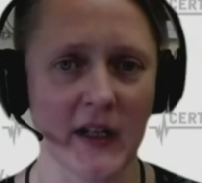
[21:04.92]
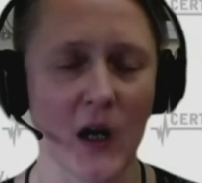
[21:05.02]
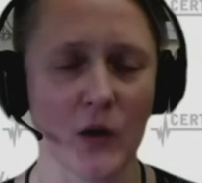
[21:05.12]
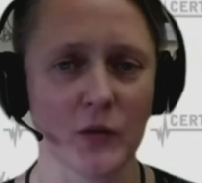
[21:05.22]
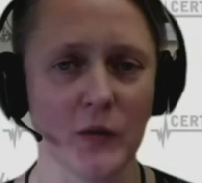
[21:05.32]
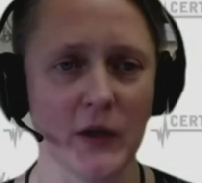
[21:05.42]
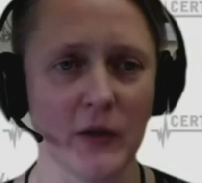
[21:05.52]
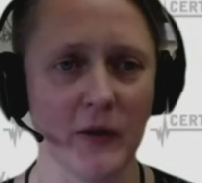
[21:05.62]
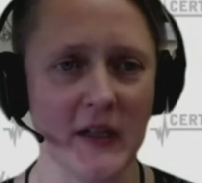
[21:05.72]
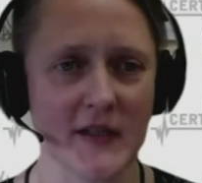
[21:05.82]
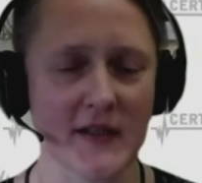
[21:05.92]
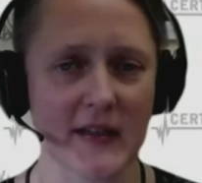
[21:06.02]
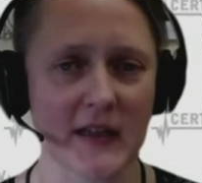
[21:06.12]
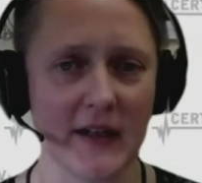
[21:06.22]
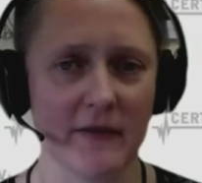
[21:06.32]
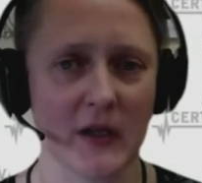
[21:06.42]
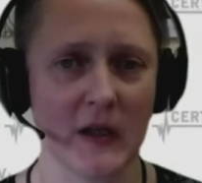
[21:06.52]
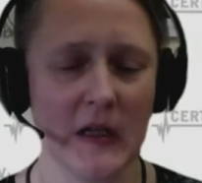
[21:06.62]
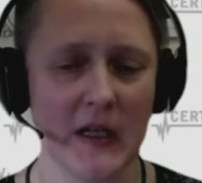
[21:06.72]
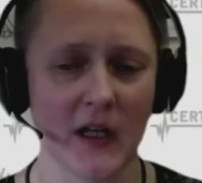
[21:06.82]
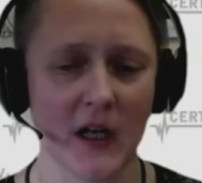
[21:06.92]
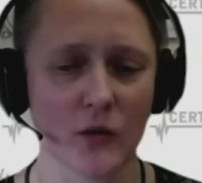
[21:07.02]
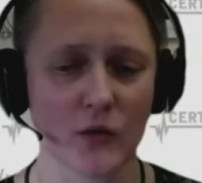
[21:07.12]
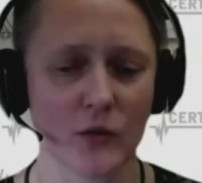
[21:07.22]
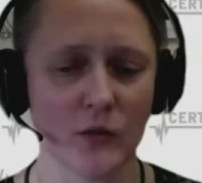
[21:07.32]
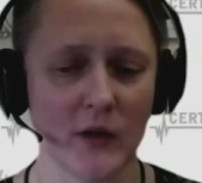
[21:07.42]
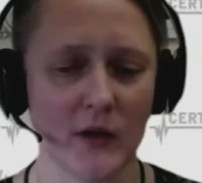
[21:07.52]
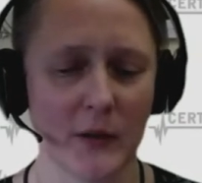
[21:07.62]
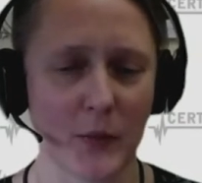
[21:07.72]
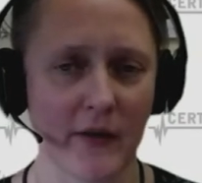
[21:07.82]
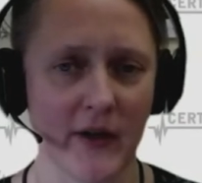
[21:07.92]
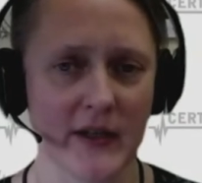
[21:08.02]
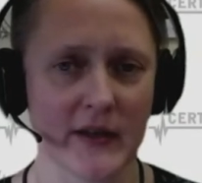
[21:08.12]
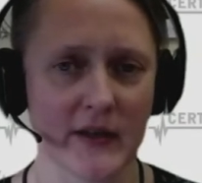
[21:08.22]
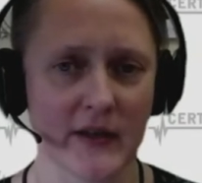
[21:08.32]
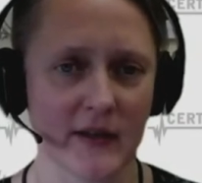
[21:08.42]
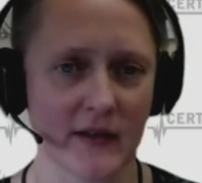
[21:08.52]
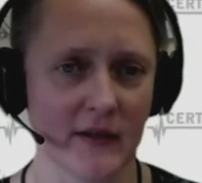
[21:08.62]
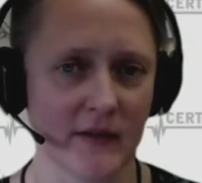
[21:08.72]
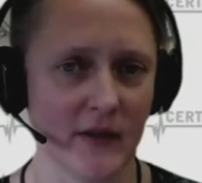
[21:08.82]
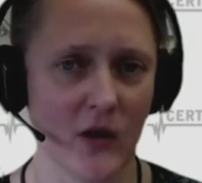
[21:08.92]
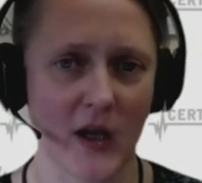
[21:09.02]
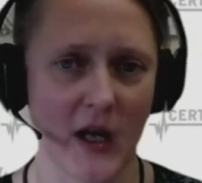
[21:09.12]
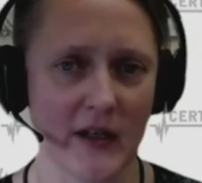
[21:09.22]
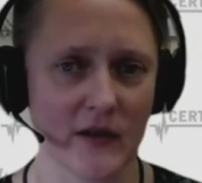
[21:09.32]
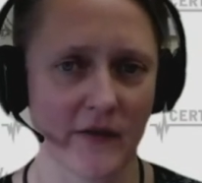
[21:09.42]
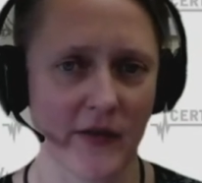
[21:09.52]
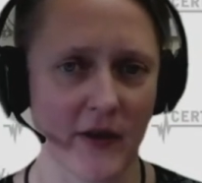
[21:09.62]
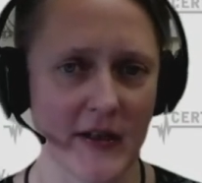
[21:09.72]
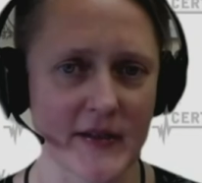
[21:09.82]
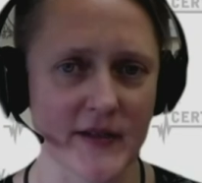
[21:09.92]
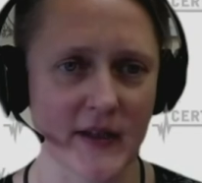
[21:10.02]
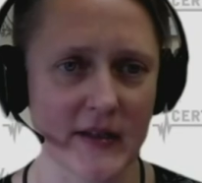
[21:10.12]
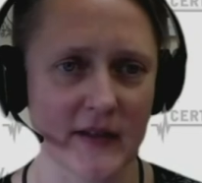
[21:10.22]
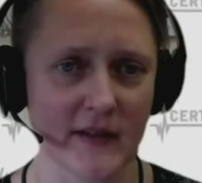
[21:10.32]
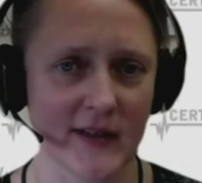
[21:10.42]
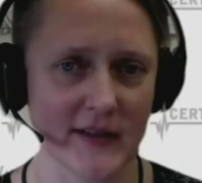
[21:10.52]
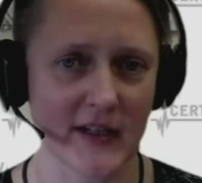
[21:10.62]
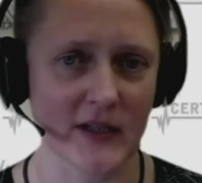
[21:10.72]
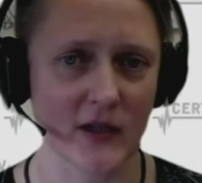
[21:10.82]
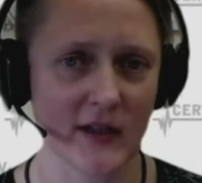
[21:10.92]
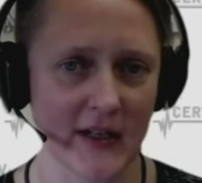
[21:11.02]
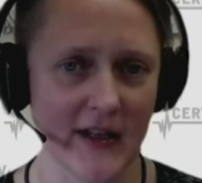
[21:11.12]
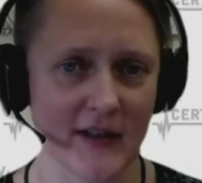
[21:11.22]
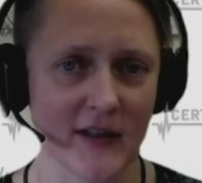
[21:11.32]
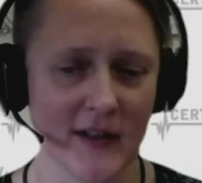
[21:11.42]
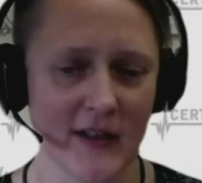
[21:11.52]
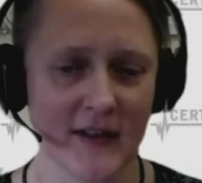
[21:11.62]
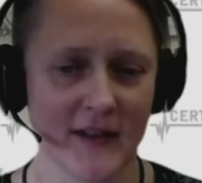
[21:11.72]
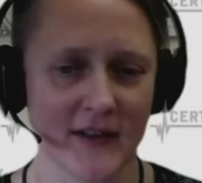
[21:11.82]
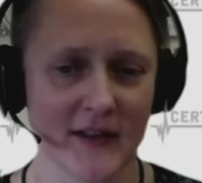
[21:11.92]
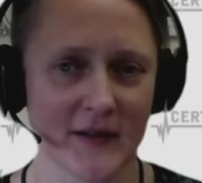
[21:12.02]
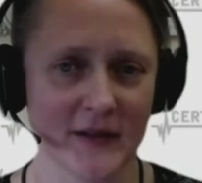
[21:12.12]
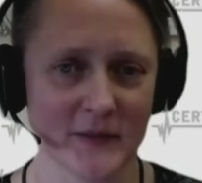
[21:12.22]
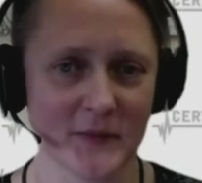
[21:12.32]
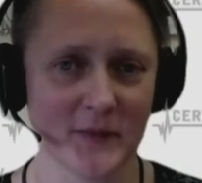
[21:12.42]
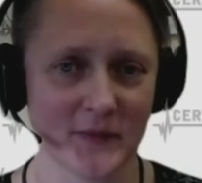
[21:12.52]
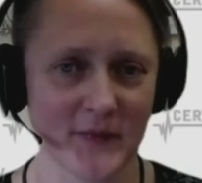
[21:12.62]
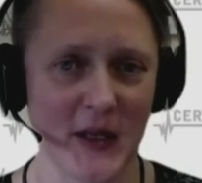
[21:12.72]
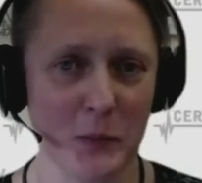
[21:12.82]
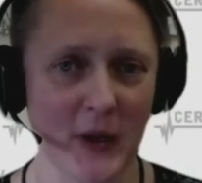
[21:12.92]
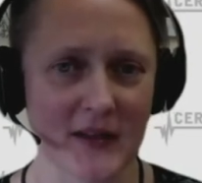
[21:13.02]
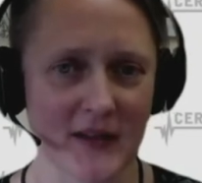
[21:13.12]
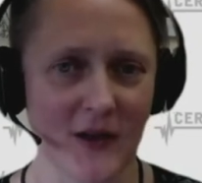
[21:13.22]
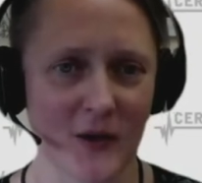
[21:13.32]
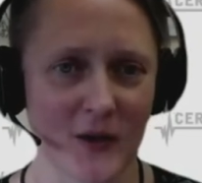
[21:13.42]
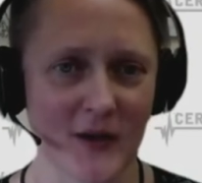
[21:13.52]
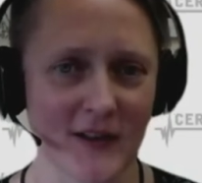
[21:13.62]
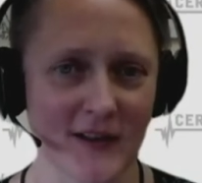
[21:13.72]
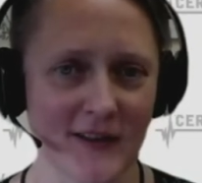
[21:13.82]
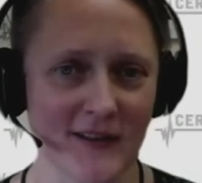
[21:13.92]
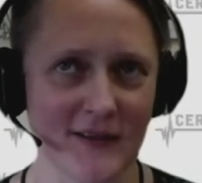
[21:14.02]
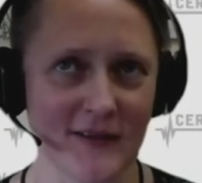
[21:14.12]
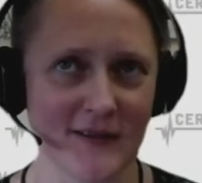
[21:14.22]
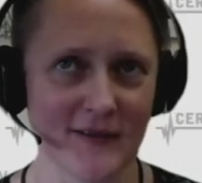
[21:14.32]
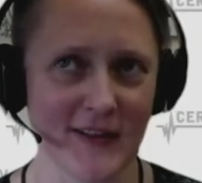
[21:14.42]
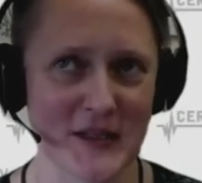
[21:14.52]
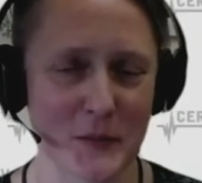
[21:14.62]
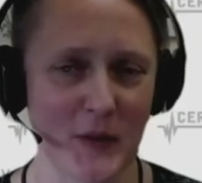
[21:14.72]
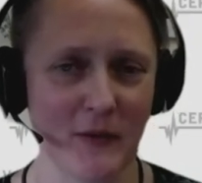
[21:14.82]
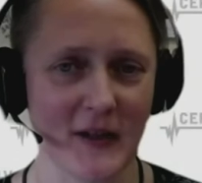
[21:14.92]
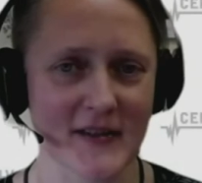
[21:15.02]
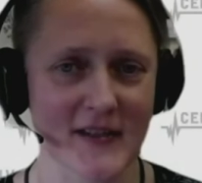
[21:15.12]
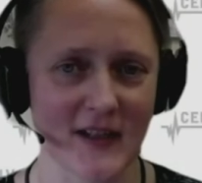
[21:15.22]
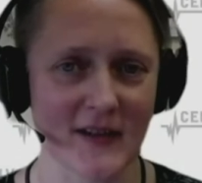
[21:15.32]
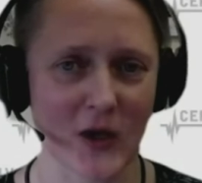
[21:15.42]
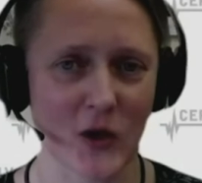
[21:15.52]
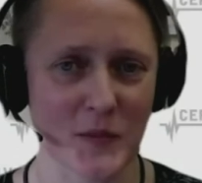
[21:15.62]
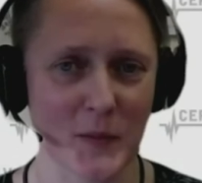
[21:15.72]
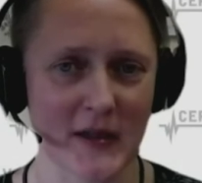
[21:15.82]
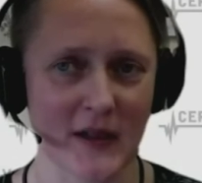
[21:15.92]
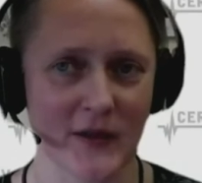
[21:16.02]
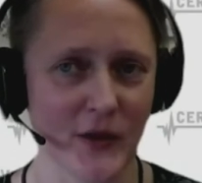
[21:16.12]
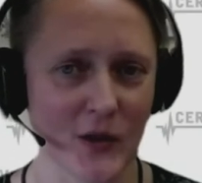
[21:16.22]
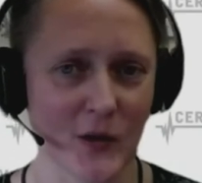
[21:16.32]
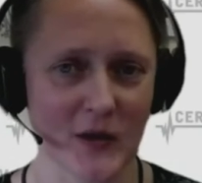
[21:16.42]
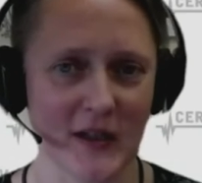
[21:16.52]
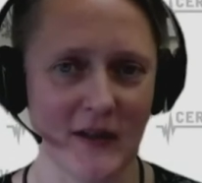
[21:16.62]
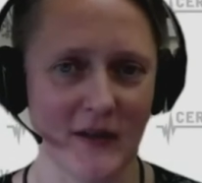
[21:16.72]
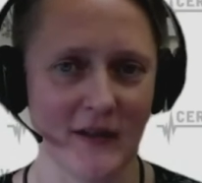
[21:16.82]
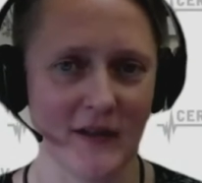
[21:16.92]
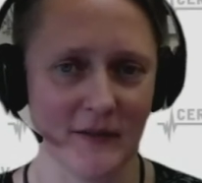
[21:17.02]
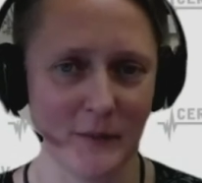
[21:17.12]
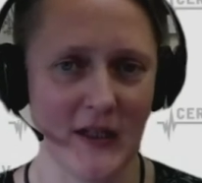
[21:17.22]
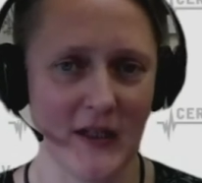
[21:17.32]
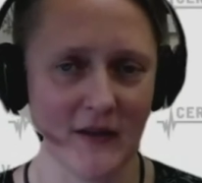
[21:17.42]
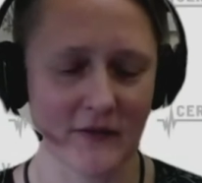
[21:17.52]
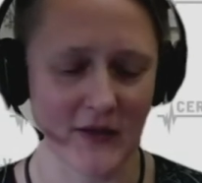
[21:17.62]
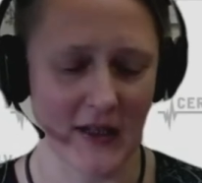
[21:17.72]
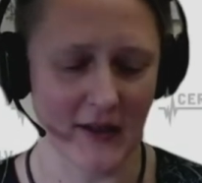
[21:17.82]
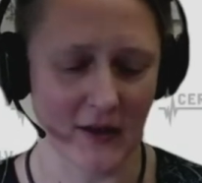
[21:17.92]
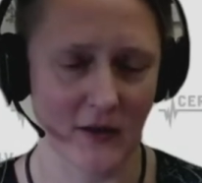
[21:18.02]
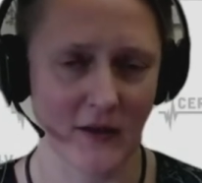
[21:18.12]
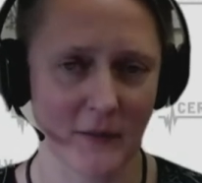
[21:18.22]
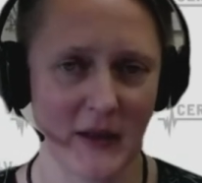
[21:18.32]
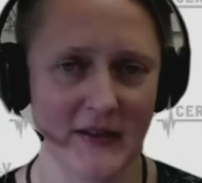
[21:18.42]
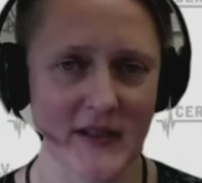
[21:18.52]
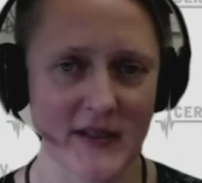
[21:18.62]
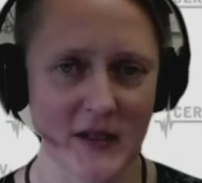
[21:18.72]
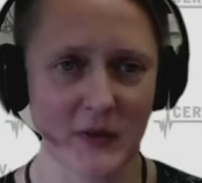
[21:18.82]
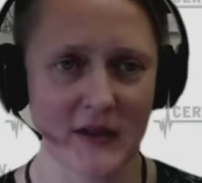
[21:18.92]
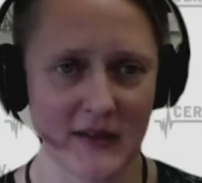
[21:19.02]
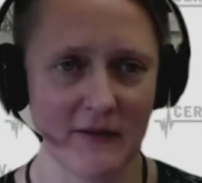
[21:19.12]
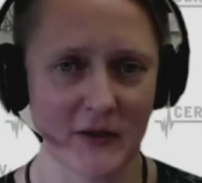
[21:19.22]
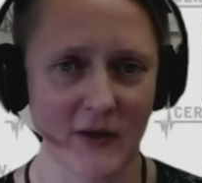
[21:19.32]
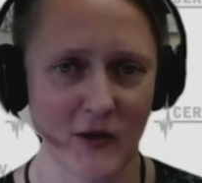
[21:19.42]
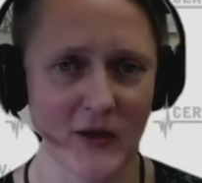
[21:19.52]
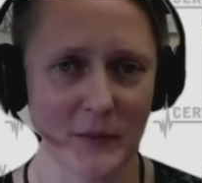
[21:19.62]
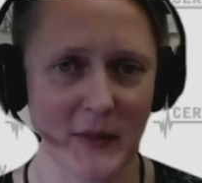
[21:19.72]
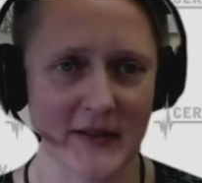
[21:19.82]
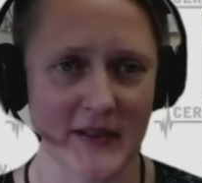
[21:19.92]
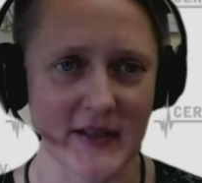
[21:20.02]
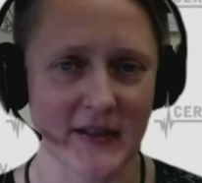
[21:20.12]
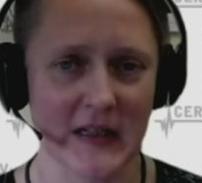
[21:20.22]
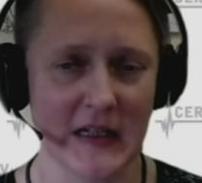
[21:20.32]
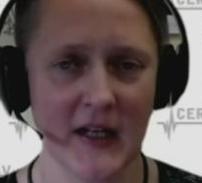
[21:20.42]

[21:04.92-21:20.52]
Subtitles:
how to increase that level, how to prevent all kind of threats that actually can impact our experience in the hospital, not only meaning of telemedicine, but even the real medicine.